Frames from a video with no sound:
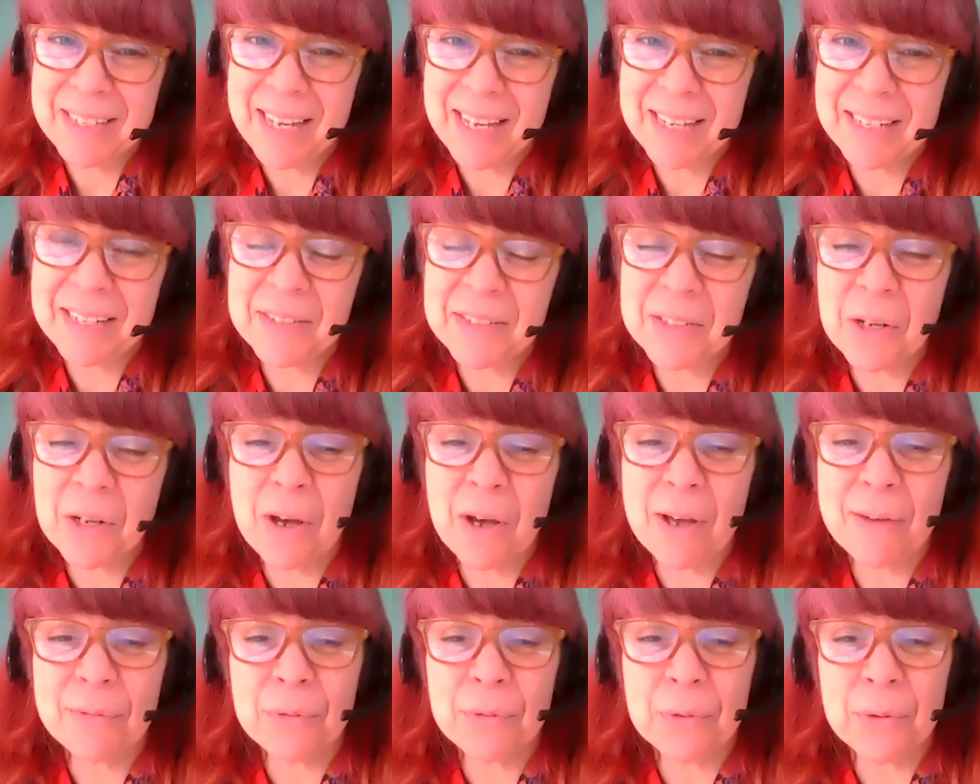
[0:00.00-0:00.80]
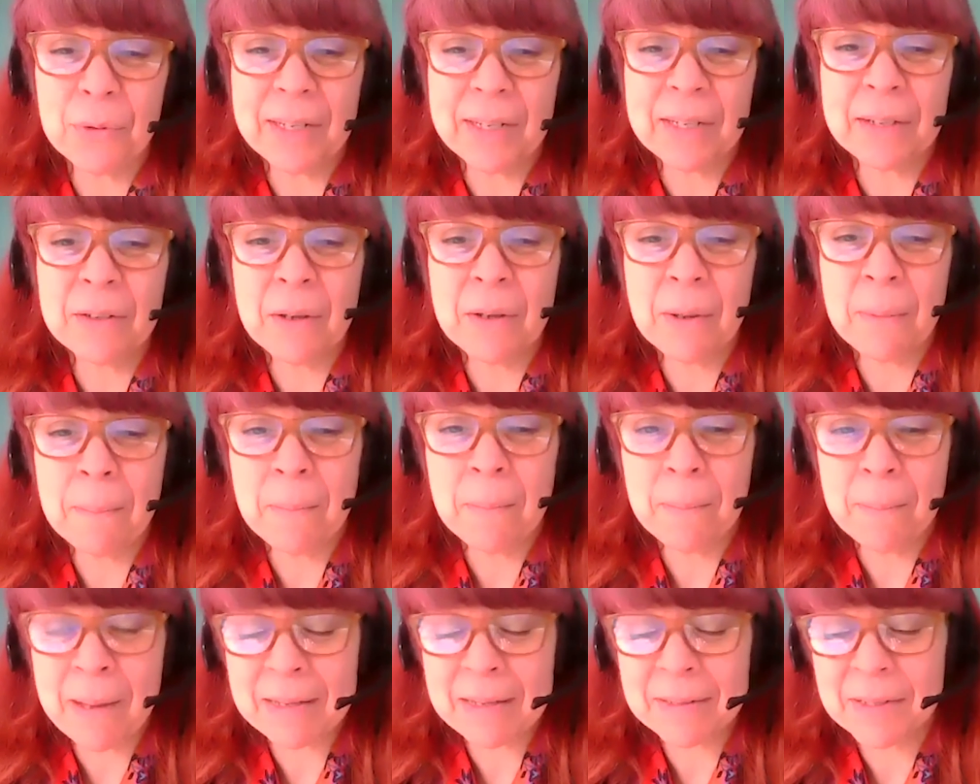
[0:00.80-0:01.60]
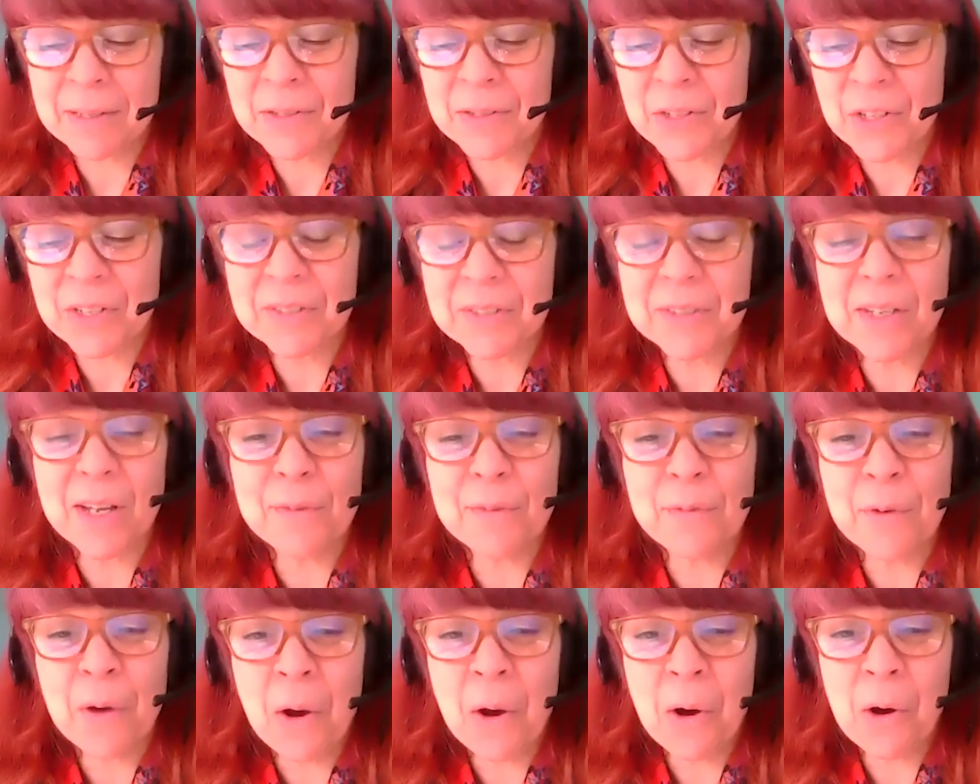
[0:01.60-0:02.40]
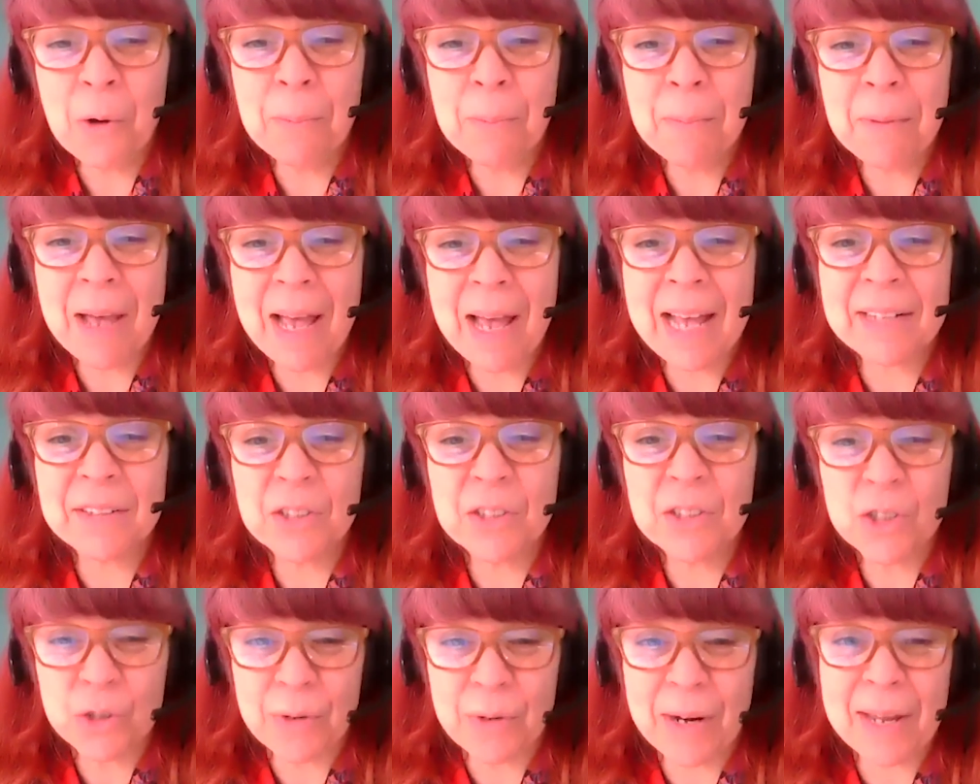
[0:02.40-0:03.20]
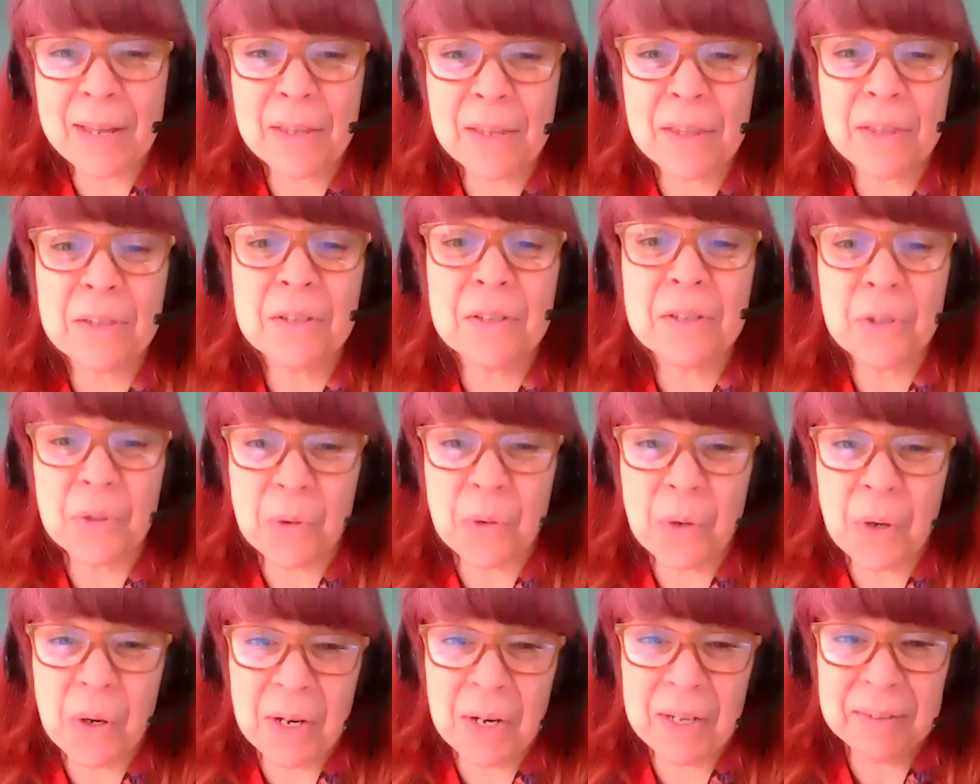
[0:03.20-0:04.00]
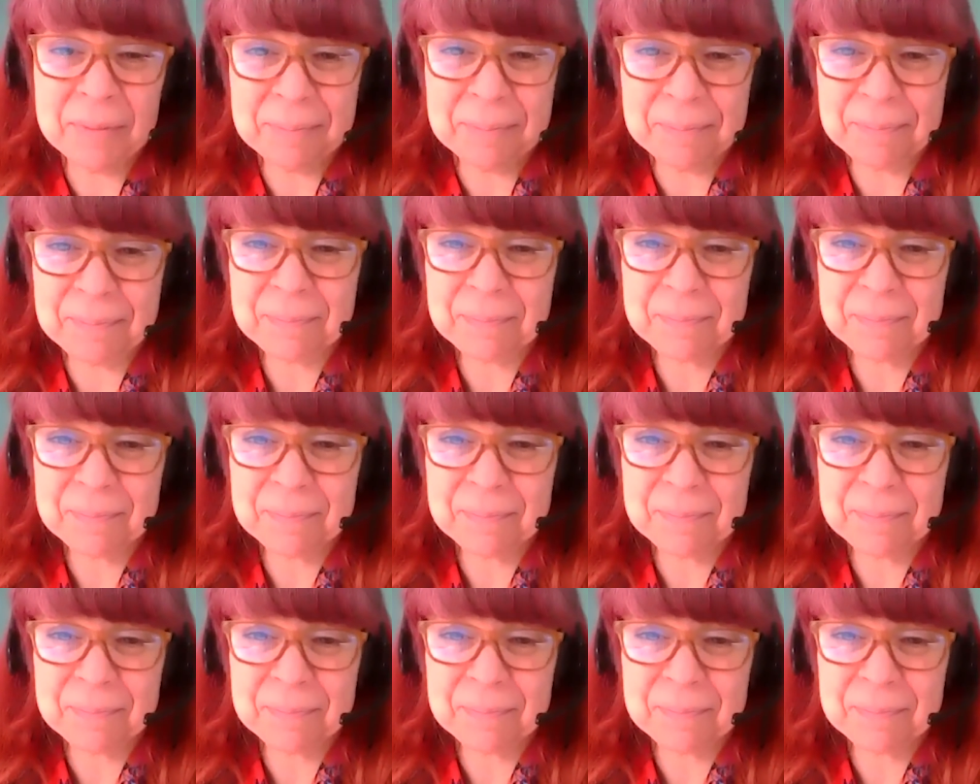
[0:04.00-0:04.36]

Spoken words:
and is offering messages of hope and strength to all.